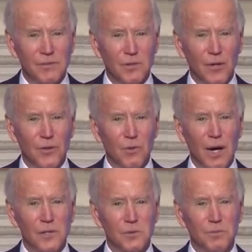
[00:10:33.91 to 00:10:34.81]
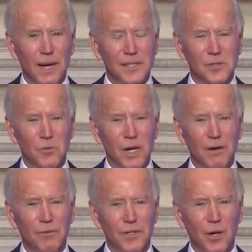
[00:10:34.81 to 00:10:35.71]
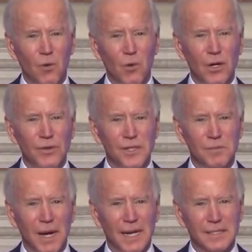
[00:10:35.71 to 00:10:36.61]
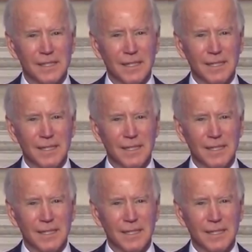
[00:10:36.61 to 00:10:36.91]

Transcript: who otherwise will pass away if we don't wear these masks.